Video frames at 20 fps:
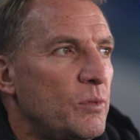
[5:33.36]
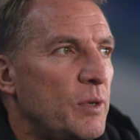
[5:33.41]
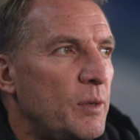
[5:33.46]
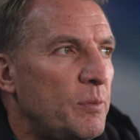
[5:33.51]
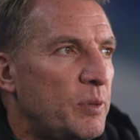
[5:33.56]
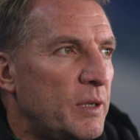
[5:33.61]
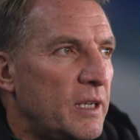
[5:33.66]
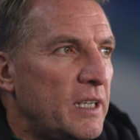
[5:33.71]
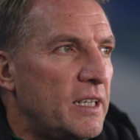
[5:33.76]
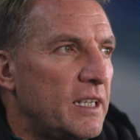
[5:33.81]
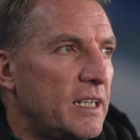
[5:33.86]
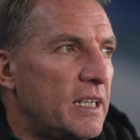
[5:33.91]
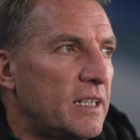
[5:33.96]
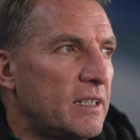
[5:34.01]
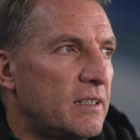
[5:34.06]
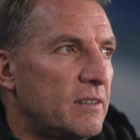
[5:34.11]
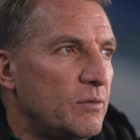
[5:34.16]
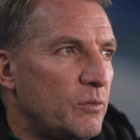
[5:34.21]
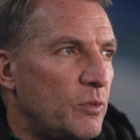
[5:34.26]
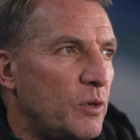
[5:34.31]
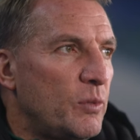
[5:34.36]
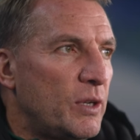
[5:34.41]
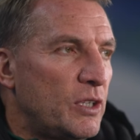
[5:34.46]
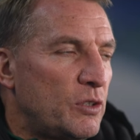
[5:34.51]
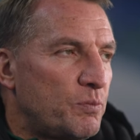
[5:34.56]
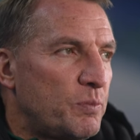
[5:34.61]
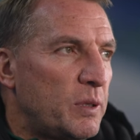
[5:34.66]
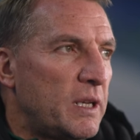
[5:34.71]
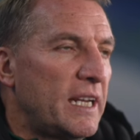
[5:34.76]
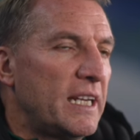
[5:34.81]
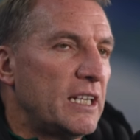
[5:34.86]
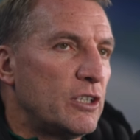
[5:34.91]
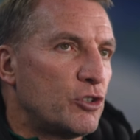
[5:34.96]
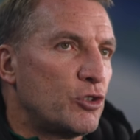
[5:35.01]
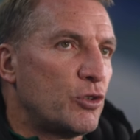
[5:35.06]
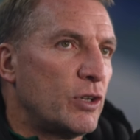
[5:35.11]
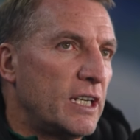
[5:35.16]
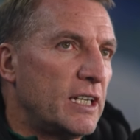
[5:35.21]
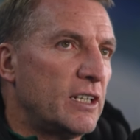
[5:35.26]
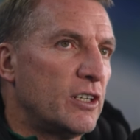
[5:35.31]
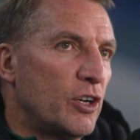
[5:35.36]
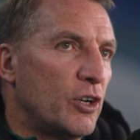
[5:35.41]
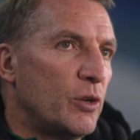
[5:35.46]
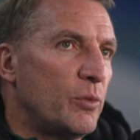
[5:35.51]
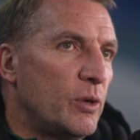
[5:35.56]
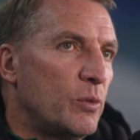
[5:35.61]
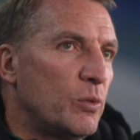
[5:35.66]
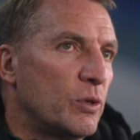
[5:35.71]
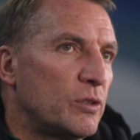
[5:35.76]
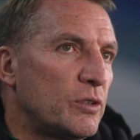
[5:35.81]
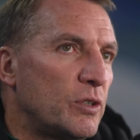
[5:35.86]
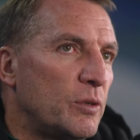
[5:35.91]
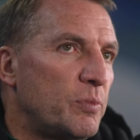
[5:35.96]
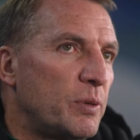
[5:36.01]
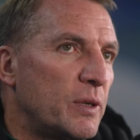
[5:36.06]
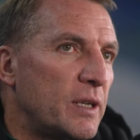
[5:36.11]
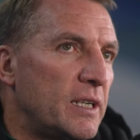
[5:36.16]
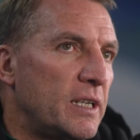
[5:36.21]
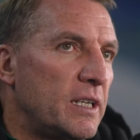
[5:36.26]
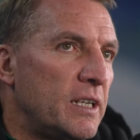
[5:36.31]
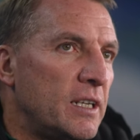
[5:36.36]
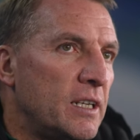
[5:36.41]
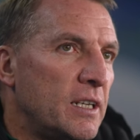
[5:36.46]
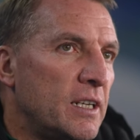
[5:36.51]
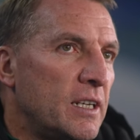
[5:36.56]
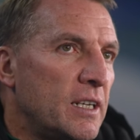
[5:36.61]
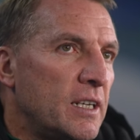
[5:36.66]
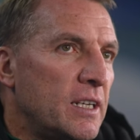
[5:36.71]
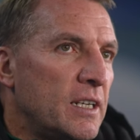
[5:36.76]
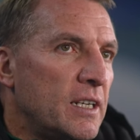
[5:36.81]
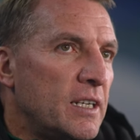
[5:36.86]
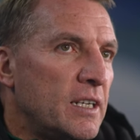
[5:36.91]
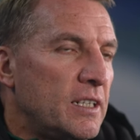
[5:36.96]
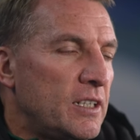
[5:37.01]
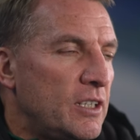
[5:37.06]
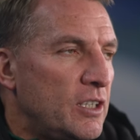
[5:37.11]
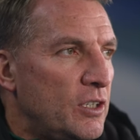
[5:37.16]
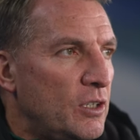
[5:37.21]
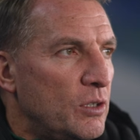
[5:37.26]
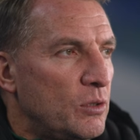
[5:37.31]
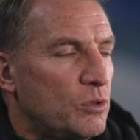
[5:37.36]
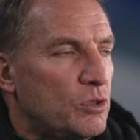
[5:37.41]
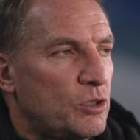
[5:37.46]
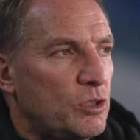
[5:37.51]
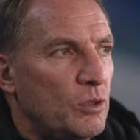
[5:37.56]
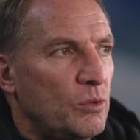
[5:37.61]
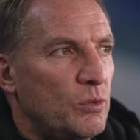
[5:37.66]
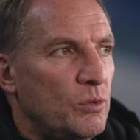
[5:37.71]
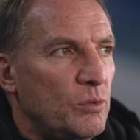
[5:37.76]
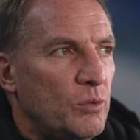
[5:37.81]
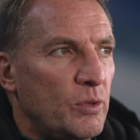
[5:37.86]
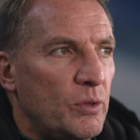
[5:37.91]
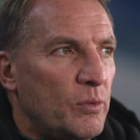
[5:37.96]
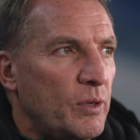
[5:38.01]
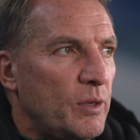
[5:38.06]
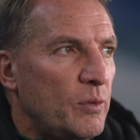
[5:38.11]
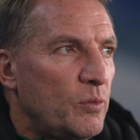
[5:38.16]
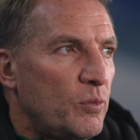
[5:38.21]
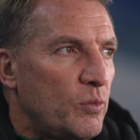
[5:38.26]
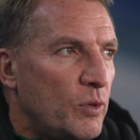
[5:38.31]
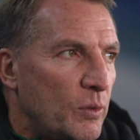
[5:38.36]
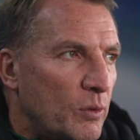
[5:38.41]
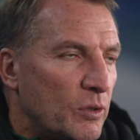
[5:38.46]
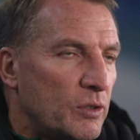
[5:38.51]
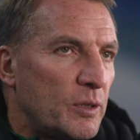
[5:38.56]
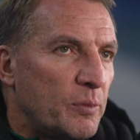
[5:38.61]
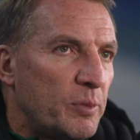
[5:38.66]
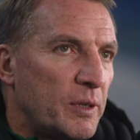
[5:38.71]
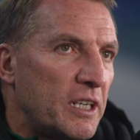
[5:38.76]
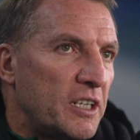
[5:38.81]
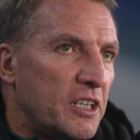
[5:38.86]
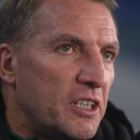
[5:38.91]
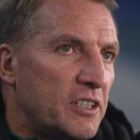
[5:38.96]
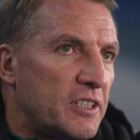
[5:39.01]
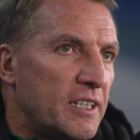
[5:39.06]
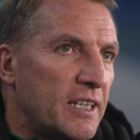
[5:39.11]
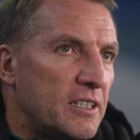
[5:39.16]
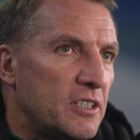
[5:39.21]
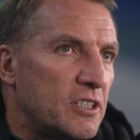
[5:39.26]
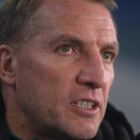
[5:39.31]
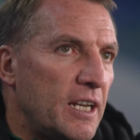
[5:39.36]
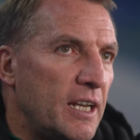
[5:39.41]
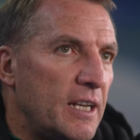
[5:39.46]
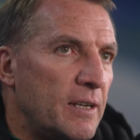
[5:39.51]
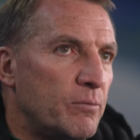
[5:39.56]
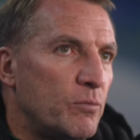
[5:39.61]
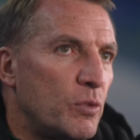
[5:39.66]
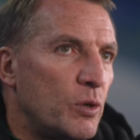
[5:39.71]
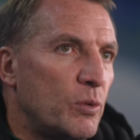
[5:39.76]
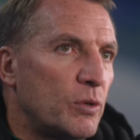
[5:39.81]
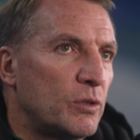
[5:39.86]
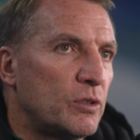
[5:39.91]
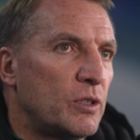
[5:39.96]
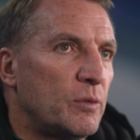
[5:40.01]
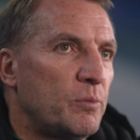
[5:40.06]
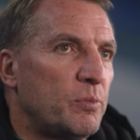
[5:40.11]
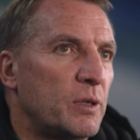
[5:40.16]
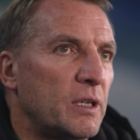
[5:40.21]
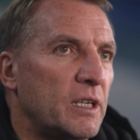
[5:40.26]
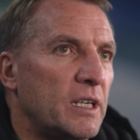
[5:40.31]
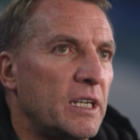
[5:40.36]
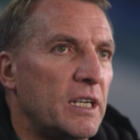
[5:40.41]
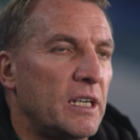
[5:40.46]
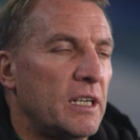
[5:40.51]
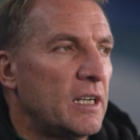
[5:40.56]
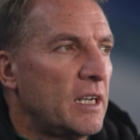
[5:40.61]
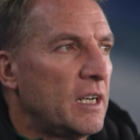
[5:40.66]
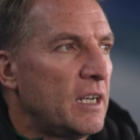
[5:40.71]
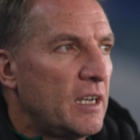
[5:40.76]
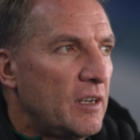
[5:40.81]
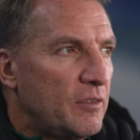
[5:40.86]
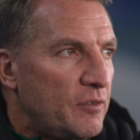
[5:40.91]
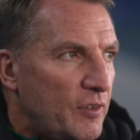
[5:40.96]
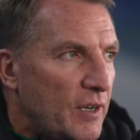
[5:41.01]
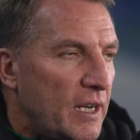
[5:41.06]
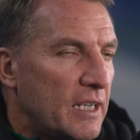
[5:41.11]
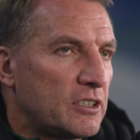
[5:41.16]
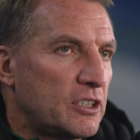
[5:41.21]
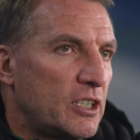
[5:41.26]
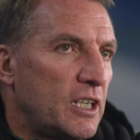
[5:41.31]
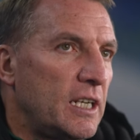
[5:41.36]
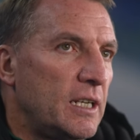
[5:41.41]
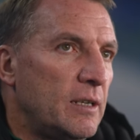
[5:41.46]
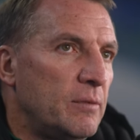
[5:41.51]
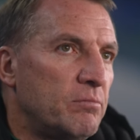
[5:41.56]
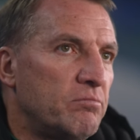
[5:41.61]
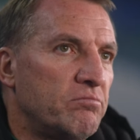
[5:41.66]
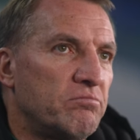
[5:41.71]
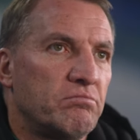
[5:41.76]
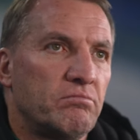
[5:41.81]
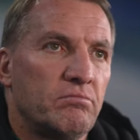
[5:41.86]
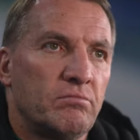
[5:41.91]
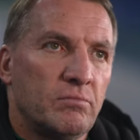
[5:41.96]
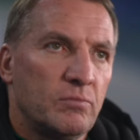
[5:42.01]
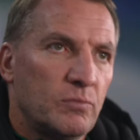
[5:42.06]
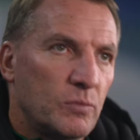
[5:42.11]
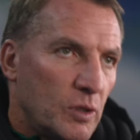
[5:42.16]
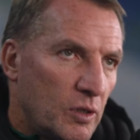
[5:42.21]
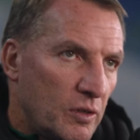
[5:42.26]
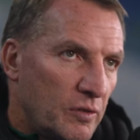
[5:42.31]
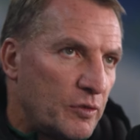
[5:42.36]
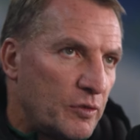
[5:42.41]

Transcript: play and train how we want to play. You know, so we want to play an intense game. We want to play a fast game, a